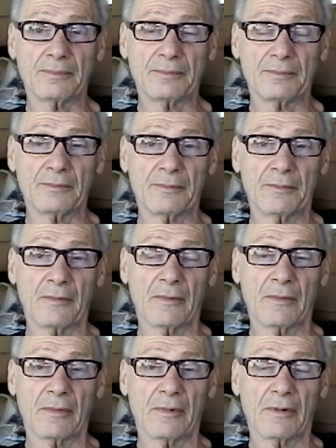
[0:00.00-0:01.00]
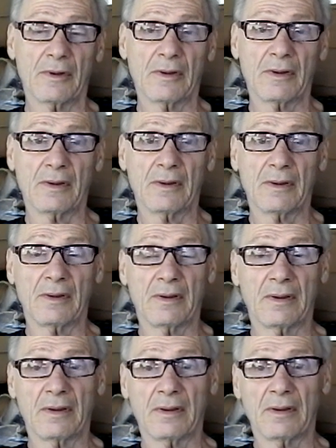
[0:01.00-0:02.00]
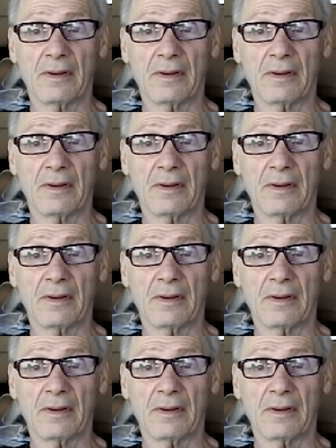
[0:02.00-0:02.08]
(silence)